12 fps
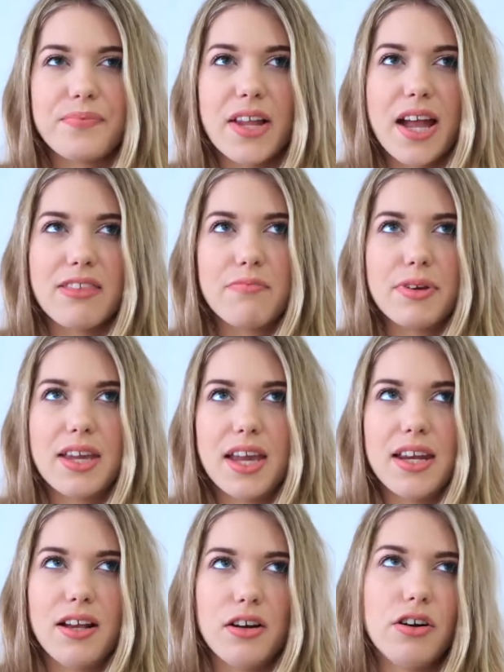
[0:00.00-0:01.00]
at the
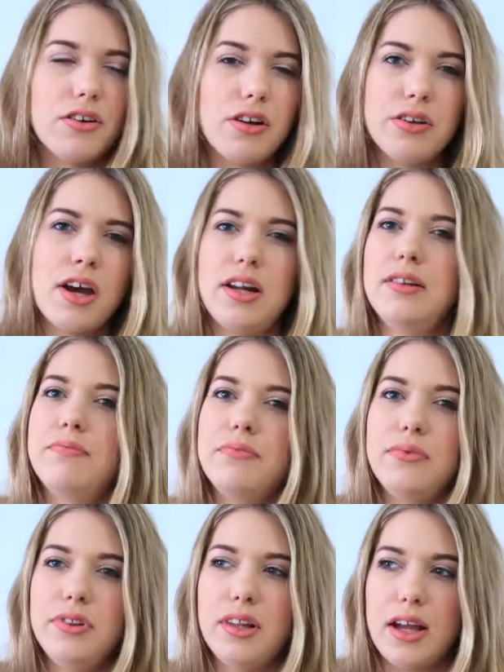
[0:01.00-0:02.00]
beginning and kind of
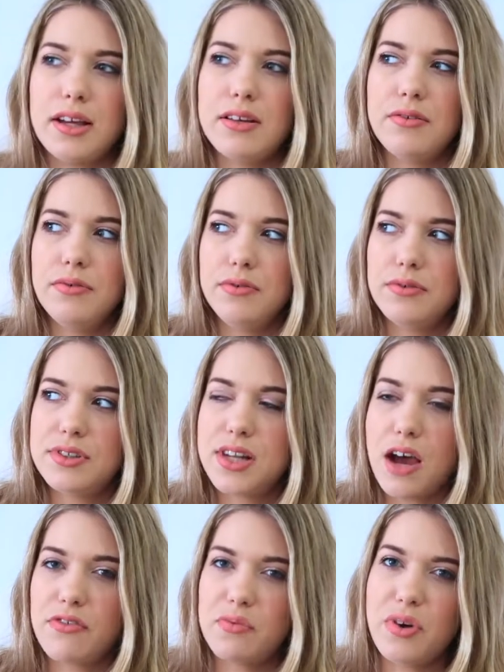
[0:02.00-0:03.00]
like
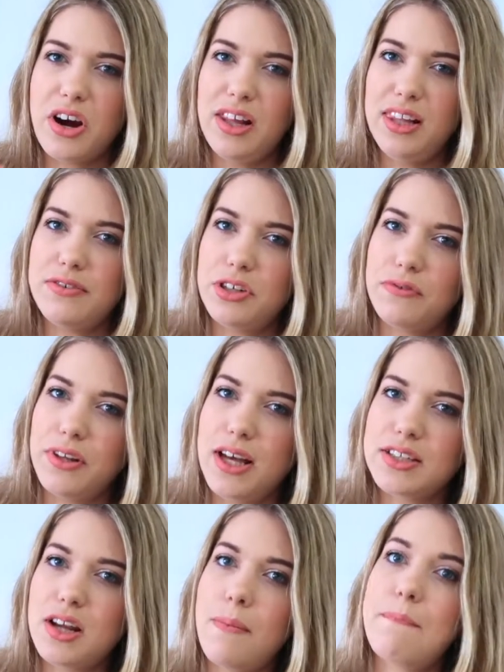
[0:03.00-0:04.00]
start from where I left off
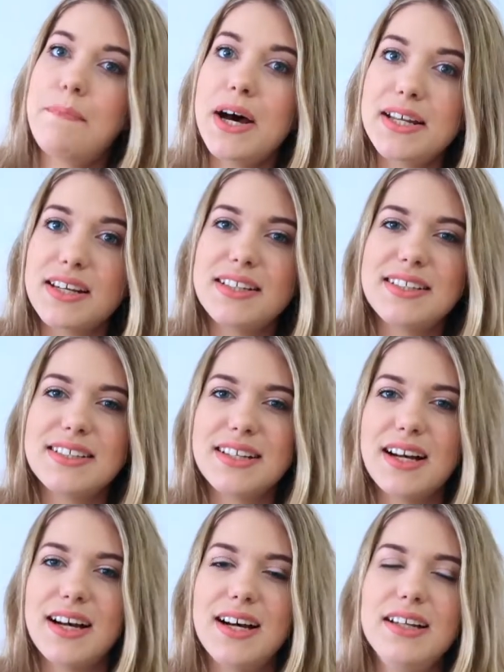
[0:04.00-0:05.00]
last time, but I just
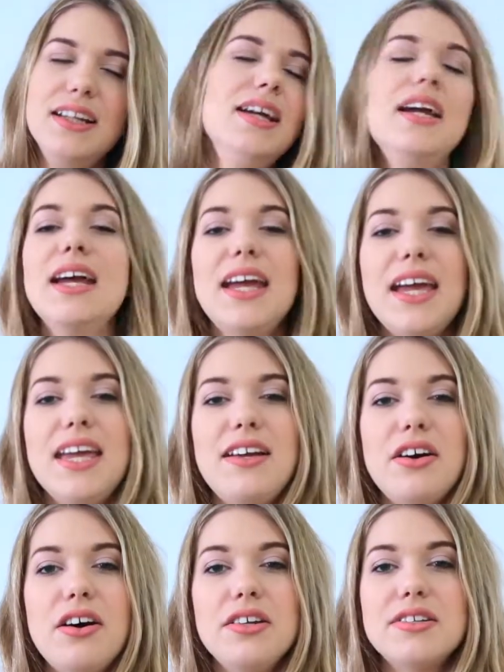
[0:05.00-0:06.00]
can't. He
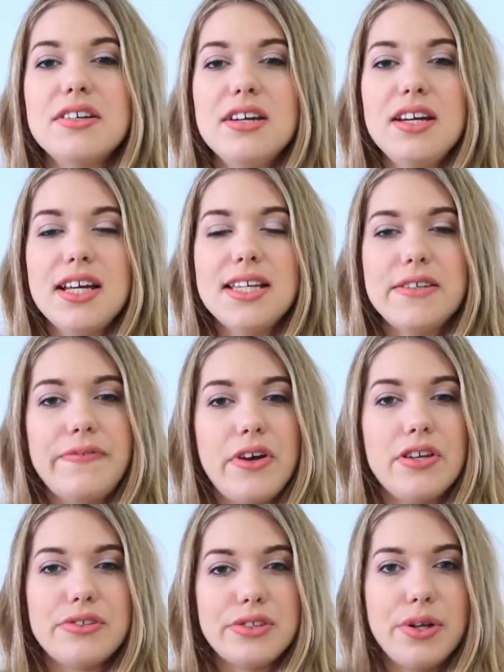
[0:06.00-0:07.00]
got his
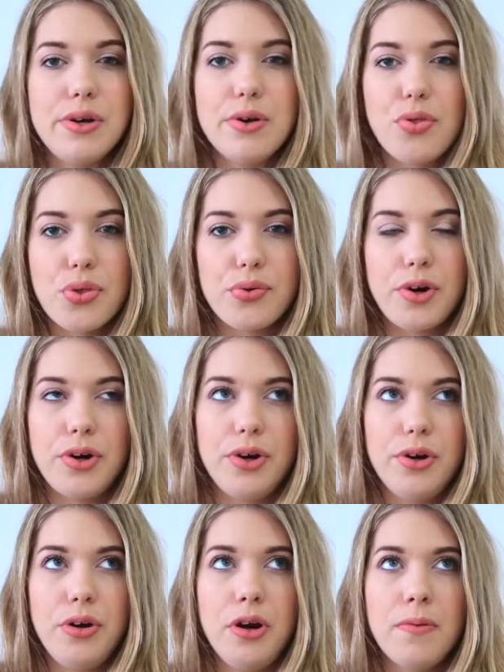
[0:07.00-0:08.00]
first tooth
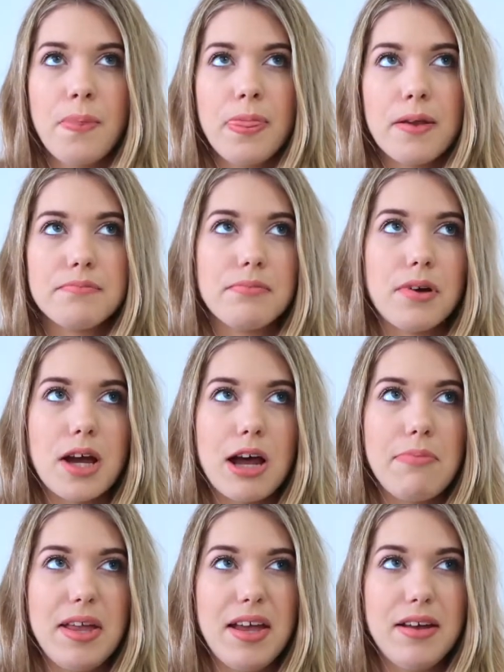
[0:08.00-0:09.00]
through
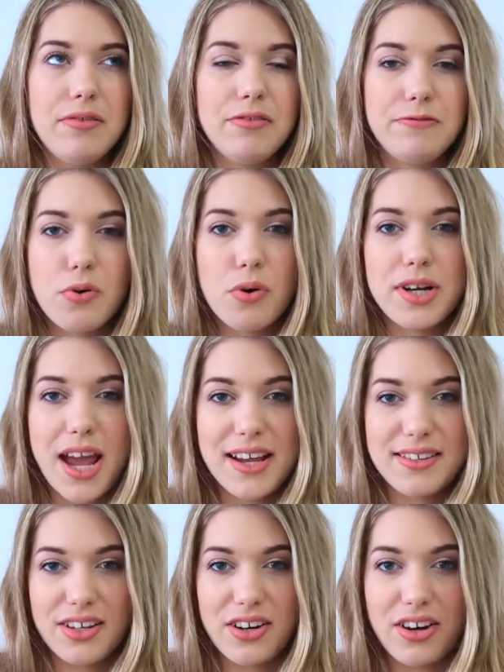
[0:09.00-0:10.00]
about 4
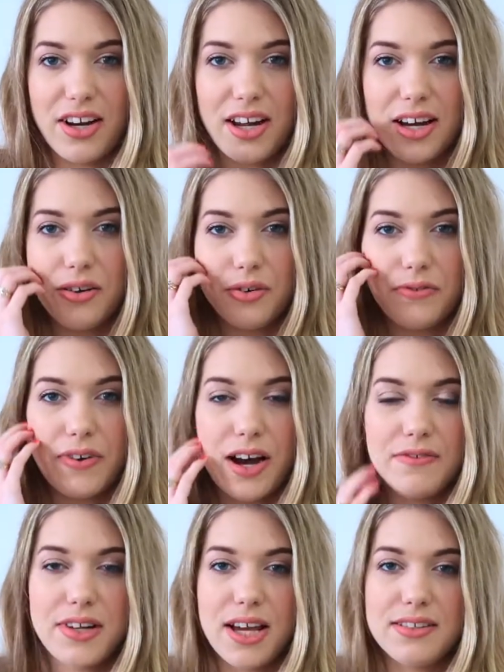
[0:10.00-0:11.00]
days ago now, or
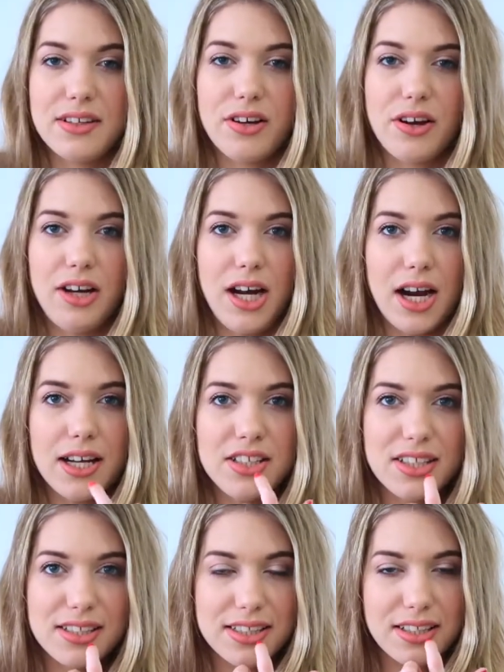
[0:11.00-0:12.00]
5 days ago. I can
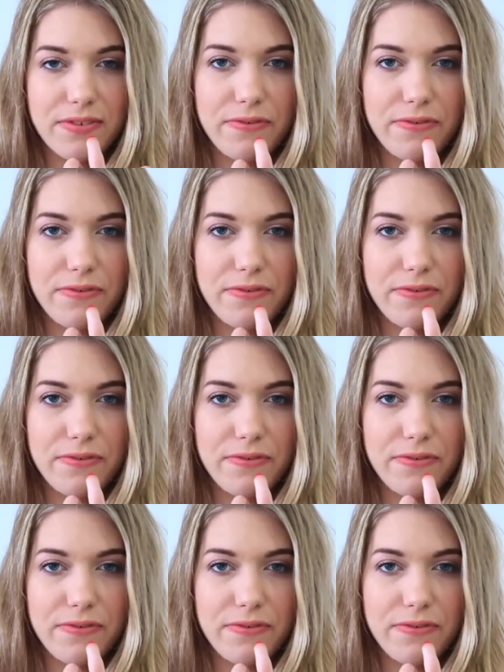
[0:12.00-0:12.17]
just